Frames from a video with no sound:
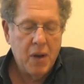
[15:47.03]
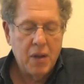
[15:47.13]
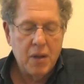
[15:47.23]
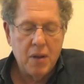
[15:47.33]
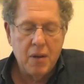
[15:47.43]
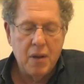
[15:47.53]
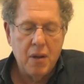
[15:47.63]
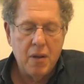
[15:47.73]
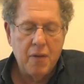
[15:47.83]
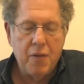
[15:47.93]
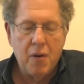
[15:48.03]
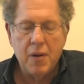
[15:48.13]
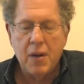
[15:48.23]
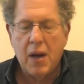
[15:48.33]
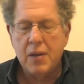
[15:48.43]
the
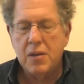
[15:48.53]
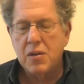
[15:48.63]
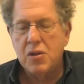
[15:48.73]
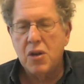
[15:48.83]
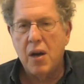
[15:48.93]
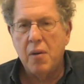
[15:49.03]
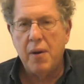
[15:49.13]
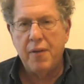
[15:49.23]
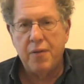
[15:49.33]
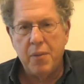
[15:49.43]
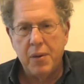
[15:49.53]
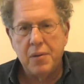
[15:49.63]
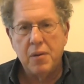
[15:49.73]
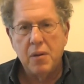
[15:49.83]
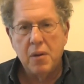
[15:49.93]
foreign doctors shy away from it.
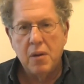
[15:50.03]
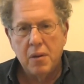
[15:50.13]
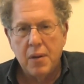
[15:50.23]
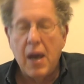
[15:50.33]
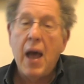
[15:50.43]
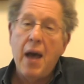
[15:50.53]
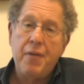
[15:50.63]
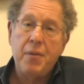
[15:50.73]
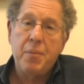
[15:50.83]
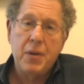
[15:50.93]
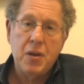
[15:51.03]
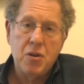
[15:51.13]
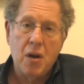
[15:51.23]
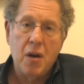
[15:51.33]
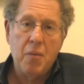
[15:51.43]
They have it, but they
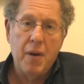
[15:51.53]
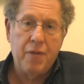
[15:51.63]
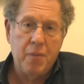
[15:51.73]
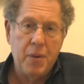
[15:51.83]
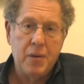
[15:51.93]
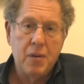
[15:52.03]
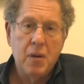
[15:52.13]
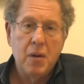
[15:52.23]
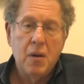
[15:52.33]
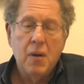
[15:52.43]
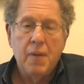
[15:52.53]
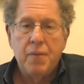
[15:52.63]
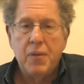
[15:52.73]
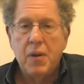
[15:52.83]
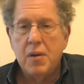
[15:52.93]
shy away from it.
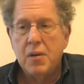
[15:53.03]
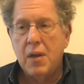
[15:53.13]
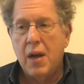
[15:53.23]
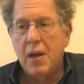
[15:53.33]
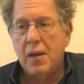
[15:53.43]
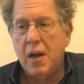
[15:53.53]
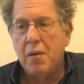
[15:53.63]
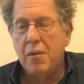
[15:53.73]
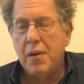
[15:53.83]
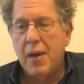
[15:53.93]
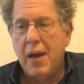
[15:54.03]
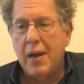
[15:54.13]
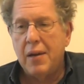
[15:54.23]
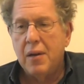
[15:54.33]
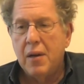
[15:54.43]
Not only
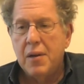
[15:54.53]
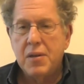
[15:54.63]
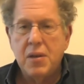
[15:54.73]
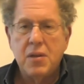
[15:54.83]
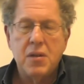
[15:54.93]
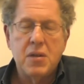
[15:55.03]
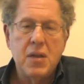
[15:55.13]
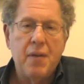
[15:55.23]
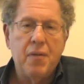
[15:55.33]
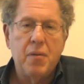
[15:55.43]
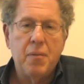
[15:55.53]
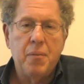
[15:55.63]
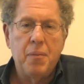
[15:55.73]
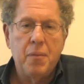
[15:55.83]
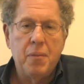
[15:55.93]
that, since it's never
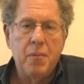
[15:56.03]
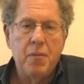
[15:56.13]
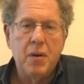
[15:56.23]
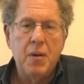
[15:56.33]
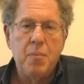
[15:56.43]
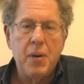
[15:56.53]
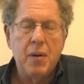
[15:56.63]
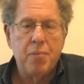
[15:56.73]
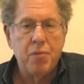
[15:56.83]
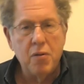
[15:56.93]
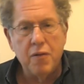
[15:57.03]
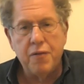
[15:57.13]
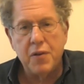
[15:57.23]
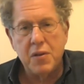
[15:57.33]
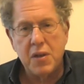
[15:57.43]
really been approved
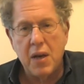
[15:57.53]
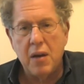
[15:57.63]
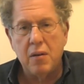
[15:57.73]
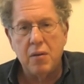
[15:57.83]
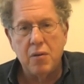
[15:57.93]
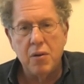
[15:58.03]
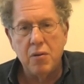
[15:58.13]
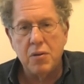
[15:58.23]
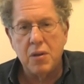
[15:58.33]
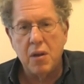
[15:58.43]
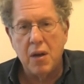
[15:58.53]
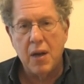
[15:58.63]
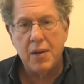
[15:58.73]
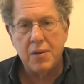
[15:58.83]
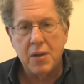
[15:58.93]
for sale or use in the
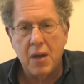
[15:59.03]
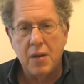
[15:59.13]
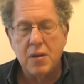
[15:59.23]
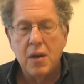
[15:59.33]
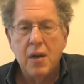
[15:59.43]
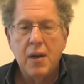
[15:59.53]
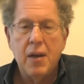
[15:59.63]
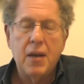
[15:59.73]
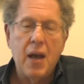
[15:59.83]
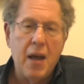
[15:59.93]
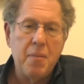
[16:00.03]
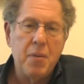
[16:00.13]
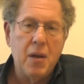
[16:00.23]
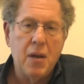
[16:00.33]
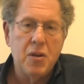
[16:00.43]
United States, it
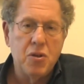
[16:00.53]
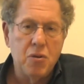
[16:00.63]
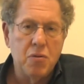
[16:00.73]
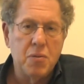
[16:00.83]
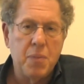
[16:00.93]
is used